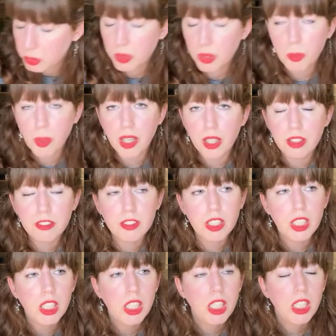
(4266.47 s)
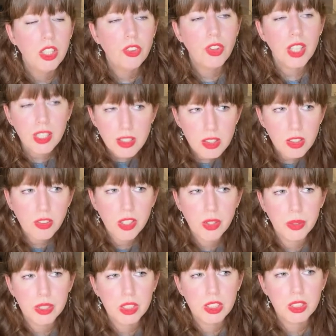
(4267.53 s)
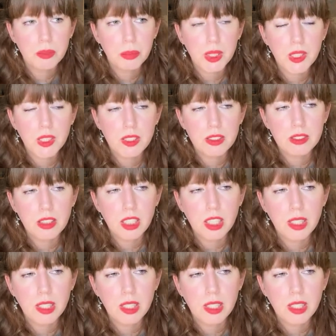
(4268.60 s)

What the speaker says: we're aware of? So that's a great question, because